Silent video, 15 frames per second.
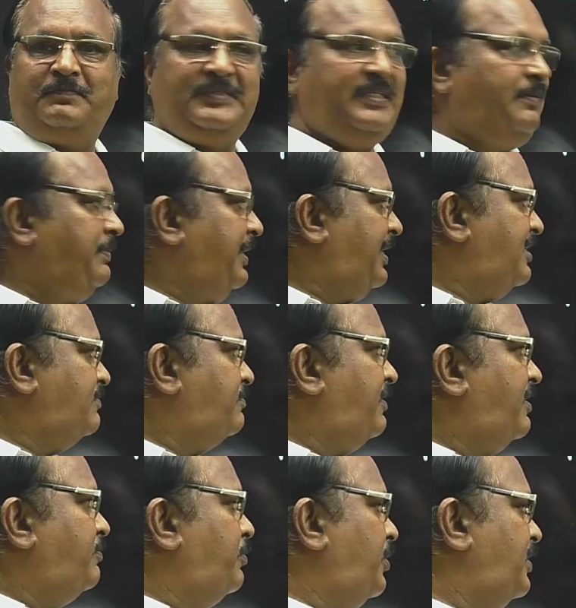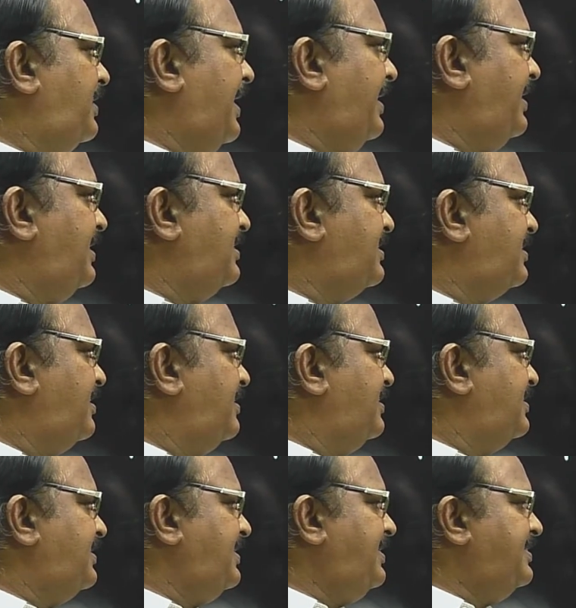because for both angles
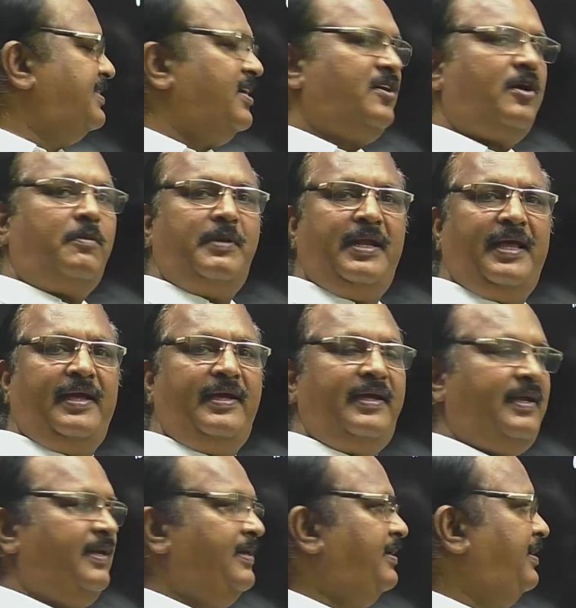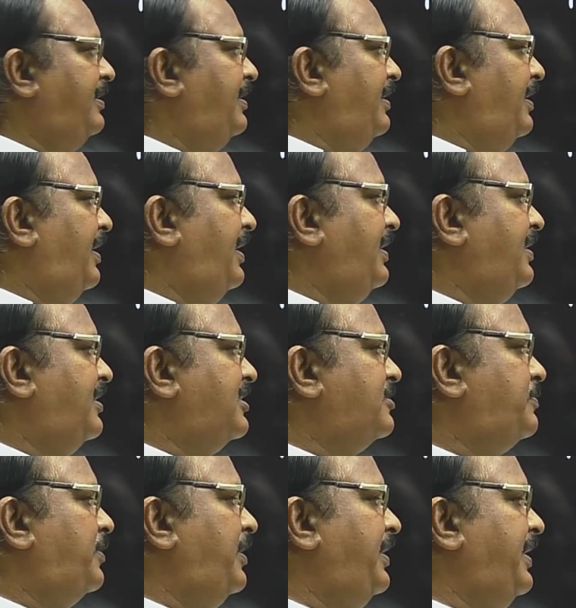C is the common angle and
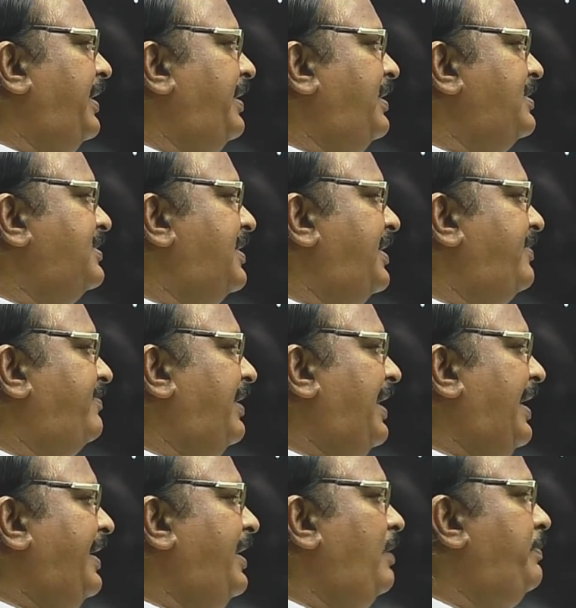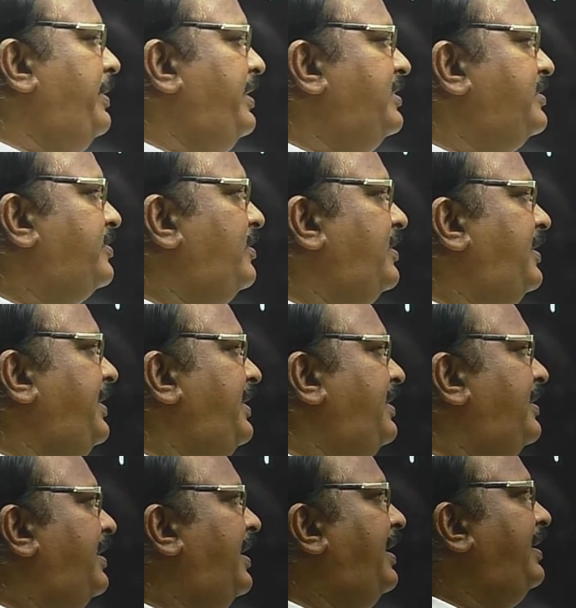corresponding angles are equal. Angle B is equal to D,
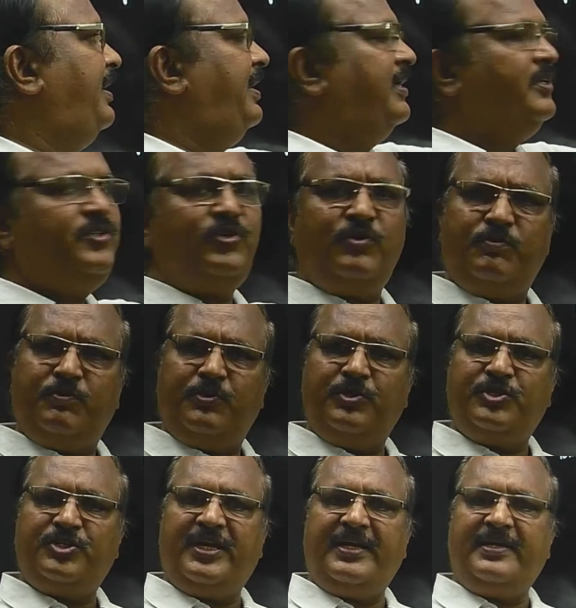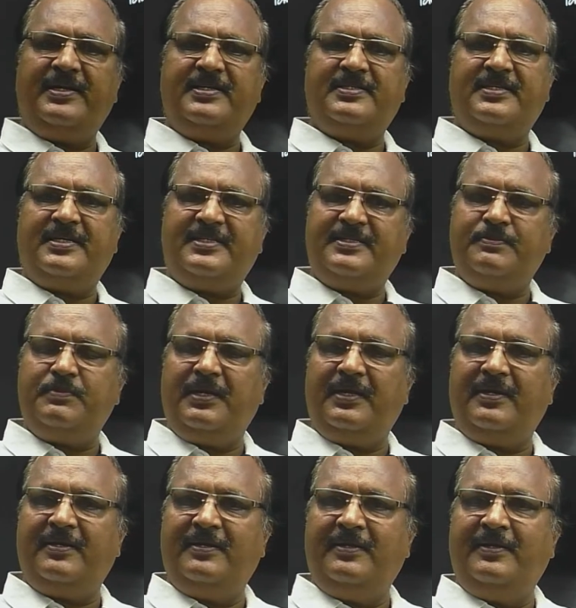angle A. So both triangles are similar.
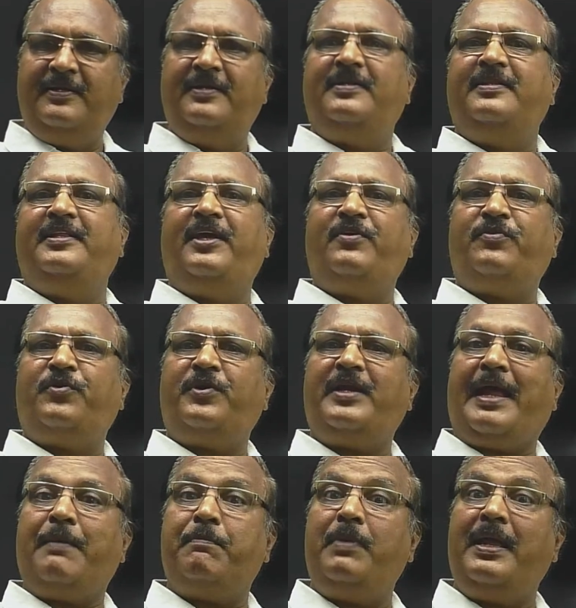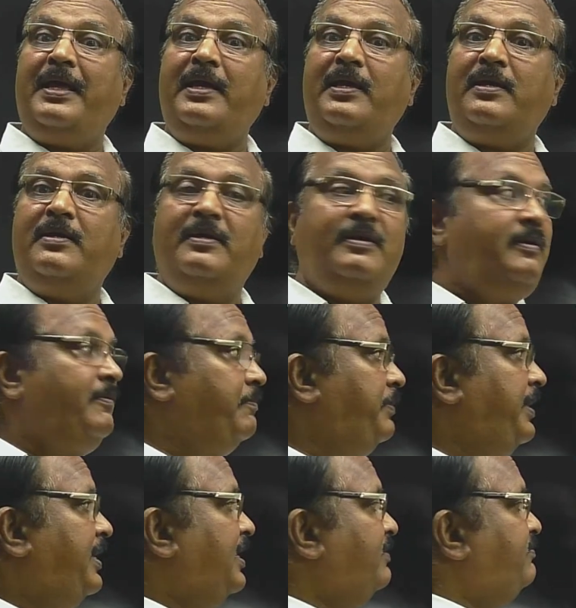Therefore apply,
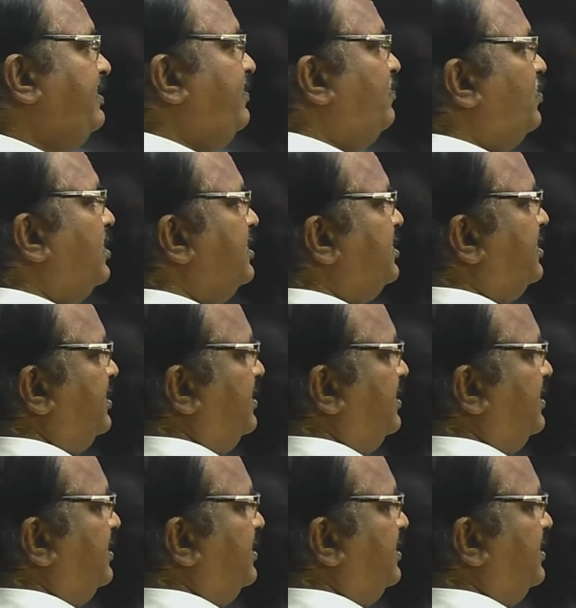because we want a